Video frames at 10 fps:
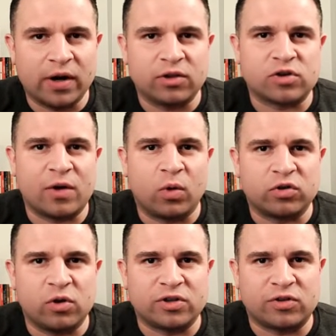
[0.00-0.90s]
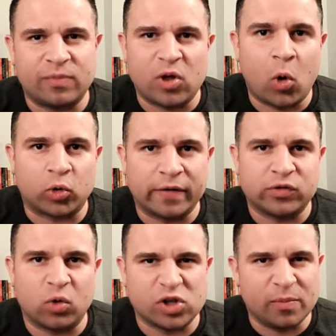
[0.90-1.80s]
They're trying to work through uh, some of the older inventory.
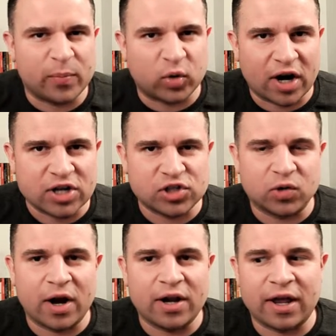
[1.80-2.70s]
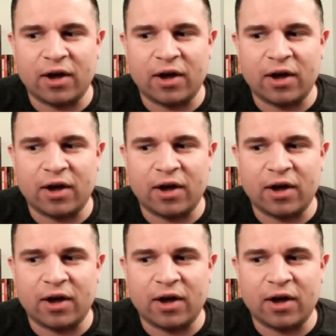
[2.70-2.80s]
It's a little bit pricier right now.